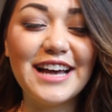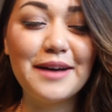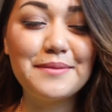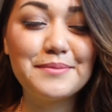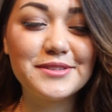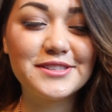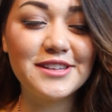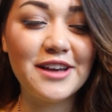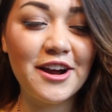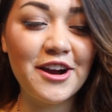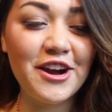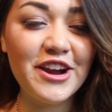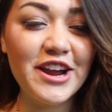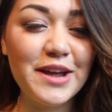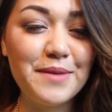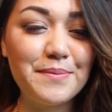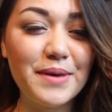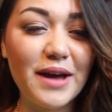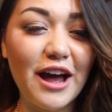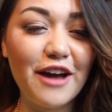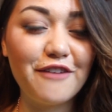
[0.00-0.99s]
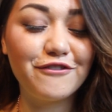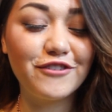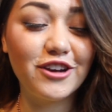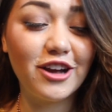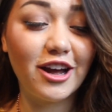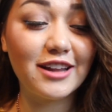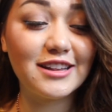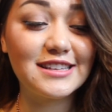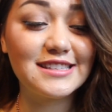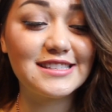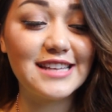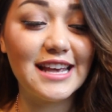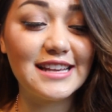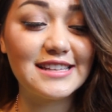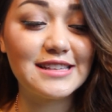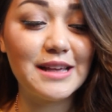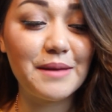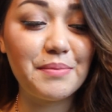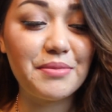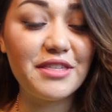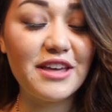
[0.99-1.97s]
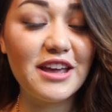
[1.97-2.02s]
I'm sorry, but I forgot to say
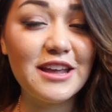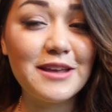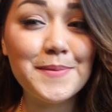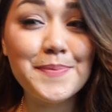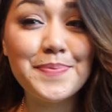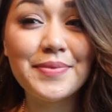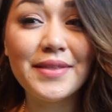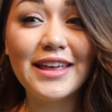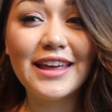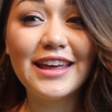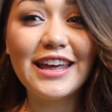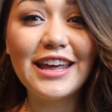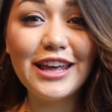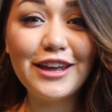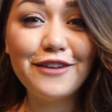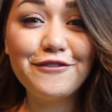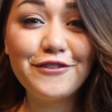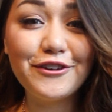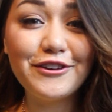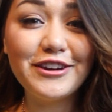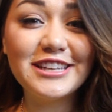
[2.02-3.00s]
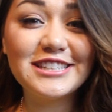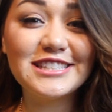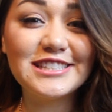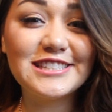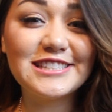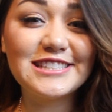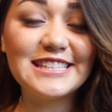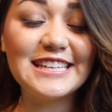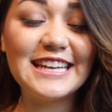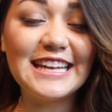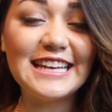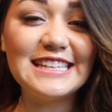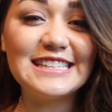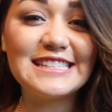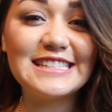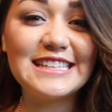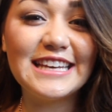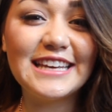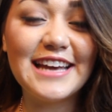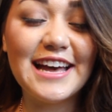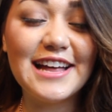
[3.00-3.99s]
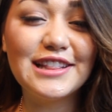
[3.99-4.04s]
something. If you're interested in
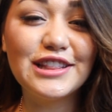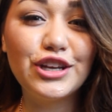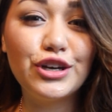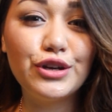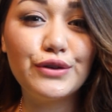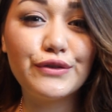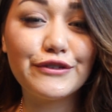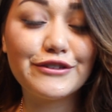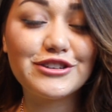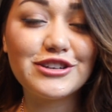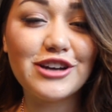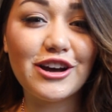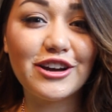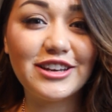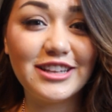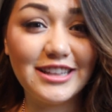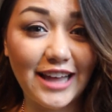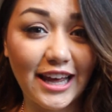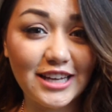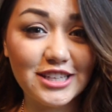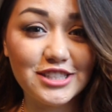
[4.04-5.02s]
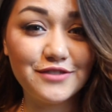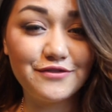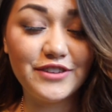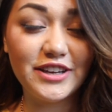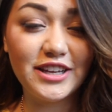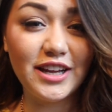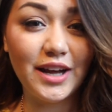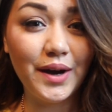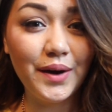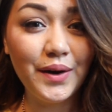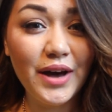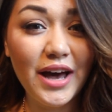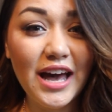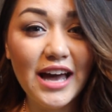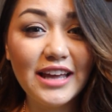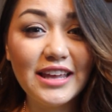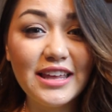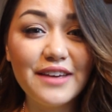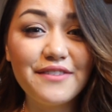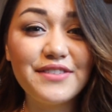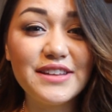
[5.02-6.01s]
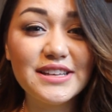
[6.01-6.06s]
seeing a Louis Vuitton collection video,
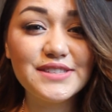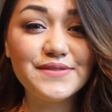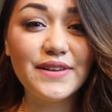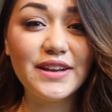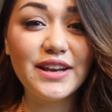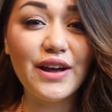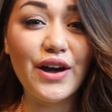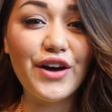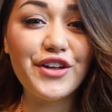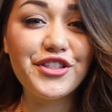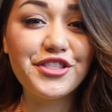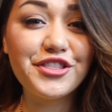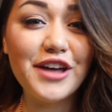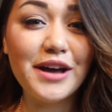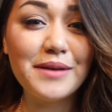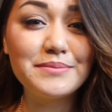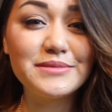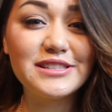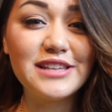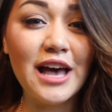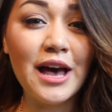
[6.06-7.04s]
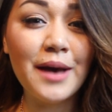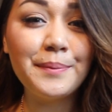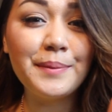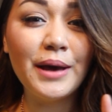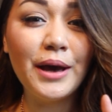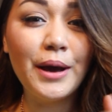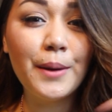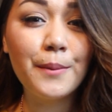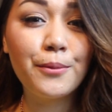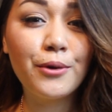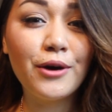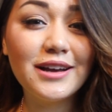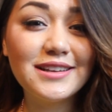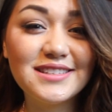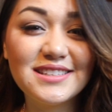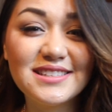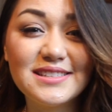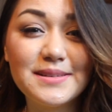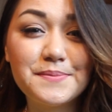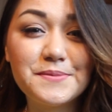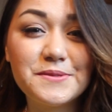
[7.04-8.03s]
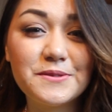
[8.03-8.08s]
give this video a thumbs up, press the
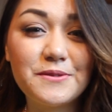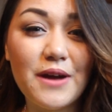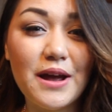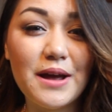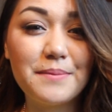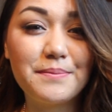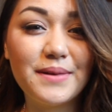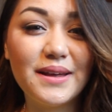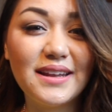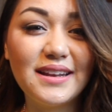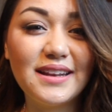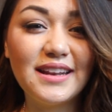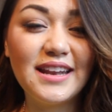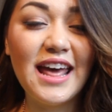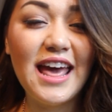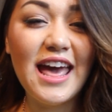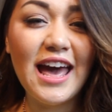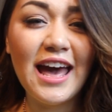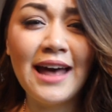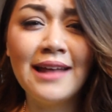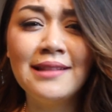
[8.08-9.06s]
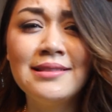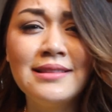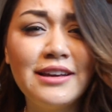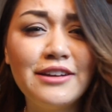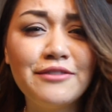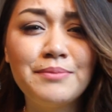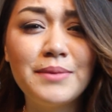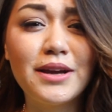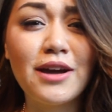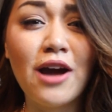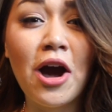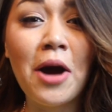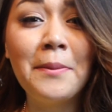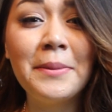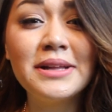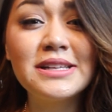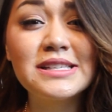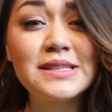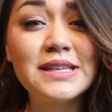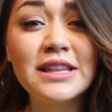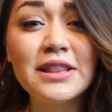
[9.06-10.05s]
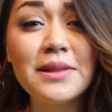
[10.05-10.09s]
subscribe button, and leave me
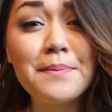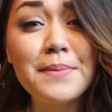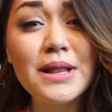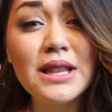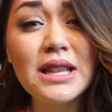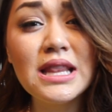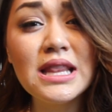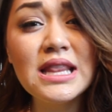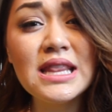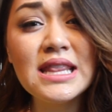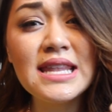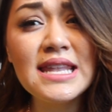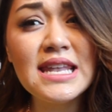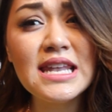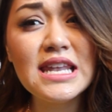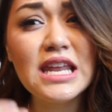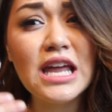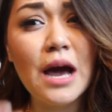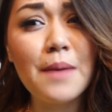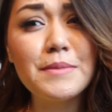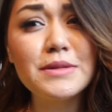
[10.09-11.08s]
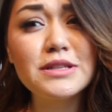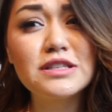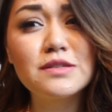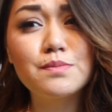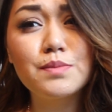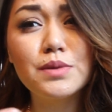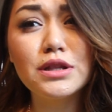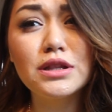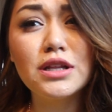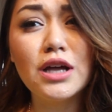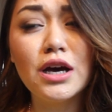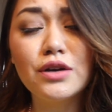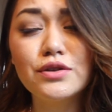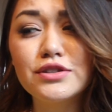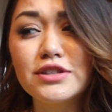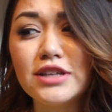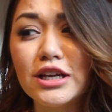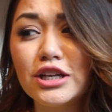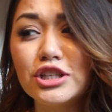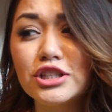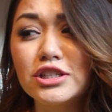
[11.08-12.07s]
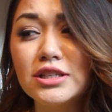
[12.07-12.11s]
comments in the comments below
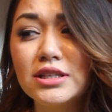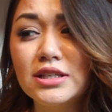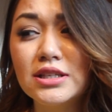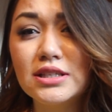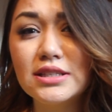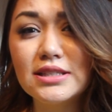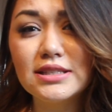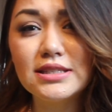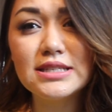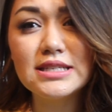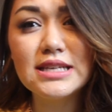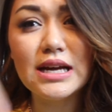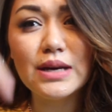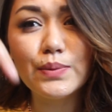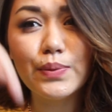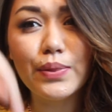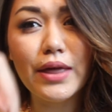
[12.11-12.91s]
section down